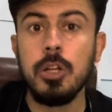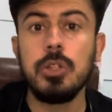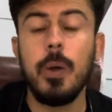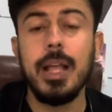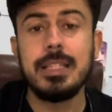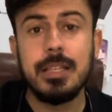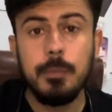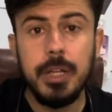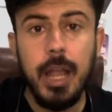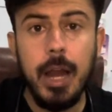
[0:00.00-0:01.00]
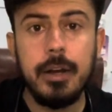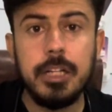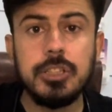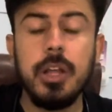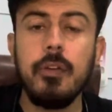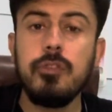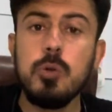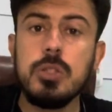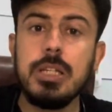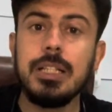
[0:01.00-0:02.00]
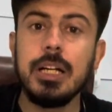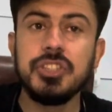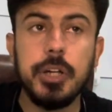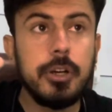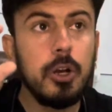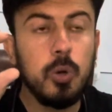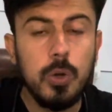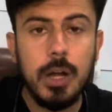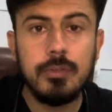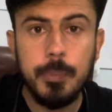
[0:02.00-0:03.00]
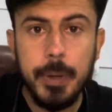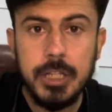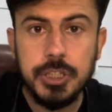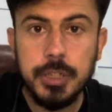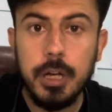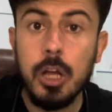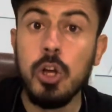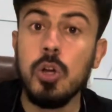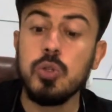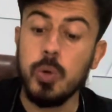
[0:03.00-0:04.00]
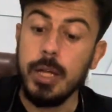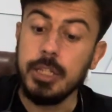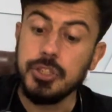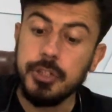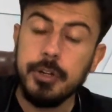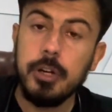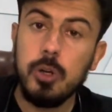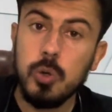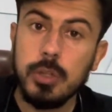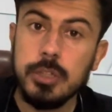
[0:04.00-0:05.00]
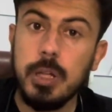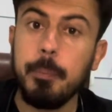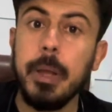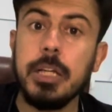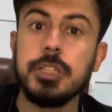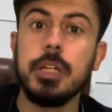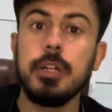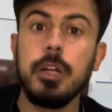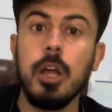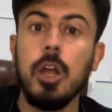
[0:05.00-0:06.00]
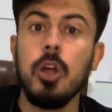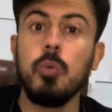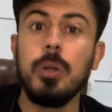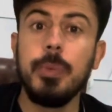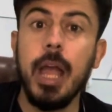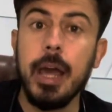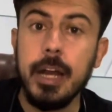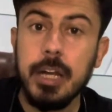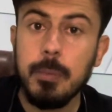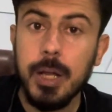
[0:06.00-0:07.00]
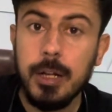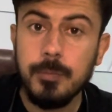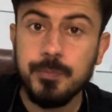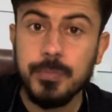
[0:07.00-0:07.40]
Now, in some dehydration, if you see the general look of the patient, so in the general look, the patient will be irritable,